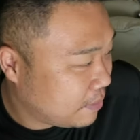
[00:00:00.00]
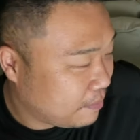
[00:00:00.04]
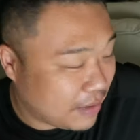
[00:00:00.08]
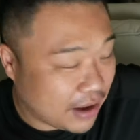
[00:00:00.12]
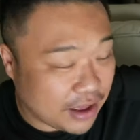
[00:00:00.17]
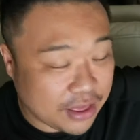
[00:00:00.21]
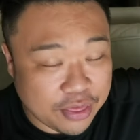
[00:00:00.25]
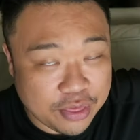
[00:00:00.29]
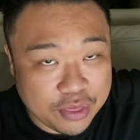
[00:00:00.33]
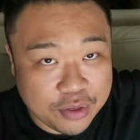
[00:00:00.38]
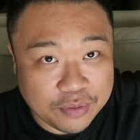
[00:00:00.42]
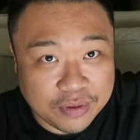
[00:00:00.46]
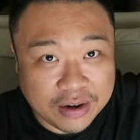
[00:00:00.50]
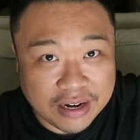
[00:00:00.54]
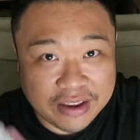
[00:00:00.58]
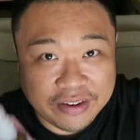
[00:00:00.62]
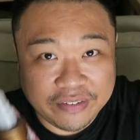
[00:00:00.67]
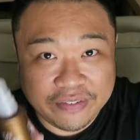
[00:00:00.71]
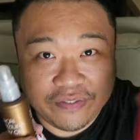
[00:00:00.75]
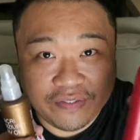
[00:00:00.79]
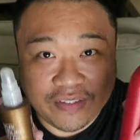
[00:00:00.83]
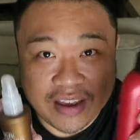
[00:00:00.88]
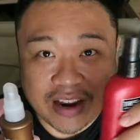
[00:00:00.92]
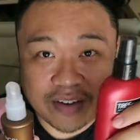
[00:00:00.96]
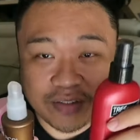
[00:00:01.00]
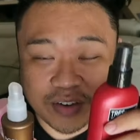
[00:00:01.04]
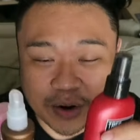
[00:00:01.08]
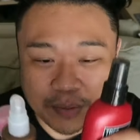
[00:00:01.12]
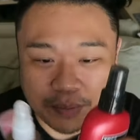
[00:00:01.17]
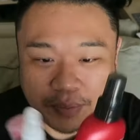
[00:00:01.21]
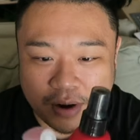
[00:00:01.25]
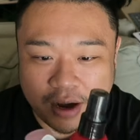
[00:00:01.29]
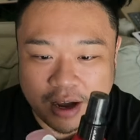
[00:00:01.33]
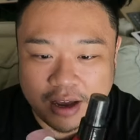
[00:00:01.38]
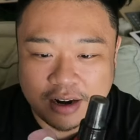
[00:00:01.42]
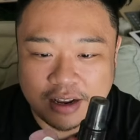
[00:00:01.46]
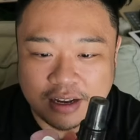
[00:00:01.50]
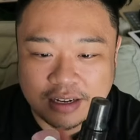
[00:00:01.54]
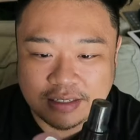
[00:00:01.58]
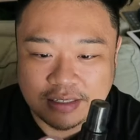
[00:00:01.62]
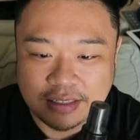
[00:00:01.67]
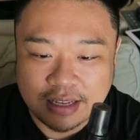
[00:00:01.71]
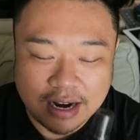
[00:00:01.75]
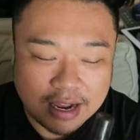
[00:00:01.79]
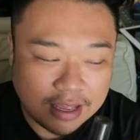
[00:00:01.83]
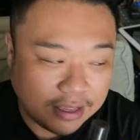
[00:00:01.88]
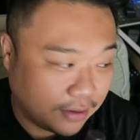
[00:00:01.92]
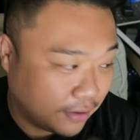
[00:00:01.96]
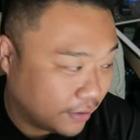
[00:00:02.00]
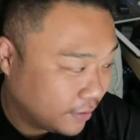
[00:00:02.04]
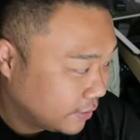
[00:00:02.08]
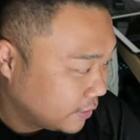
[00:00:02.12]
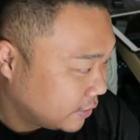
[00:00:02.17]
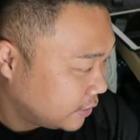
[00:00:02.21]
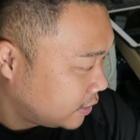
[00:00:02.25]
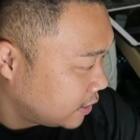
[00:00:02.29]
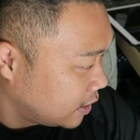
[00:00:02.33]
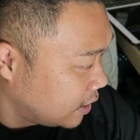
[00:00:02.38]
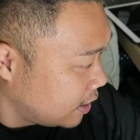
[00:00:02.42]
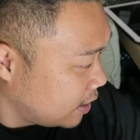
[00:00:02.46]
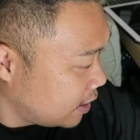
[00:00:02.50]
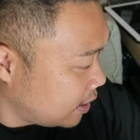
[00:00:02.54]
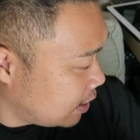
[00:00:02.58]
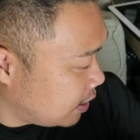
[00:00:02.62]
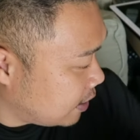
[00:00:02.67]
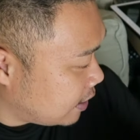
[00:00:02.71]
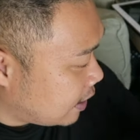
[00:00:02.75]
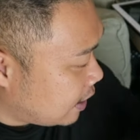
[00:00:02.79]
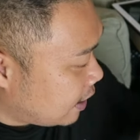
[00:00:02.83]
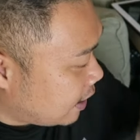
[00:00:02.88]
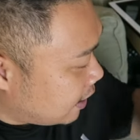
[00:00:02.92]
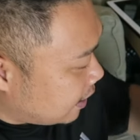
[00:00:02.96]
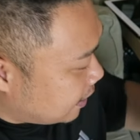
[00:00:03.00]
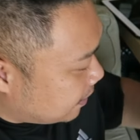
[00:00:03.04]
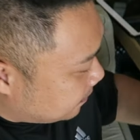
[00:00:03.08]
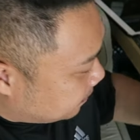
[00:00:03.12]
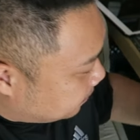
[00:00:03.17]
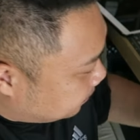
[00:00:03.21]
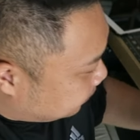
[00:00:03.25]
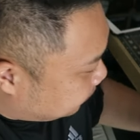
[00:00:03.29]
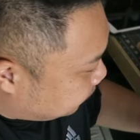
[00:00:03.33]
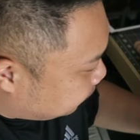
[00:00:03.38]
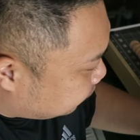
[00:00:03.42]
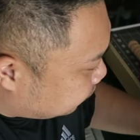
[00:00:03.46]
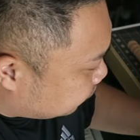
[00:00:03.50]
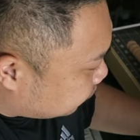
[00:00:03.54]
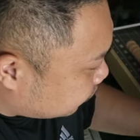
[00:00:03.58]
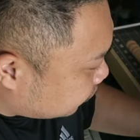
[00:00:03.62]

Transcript: my three favorite products that I use. Um,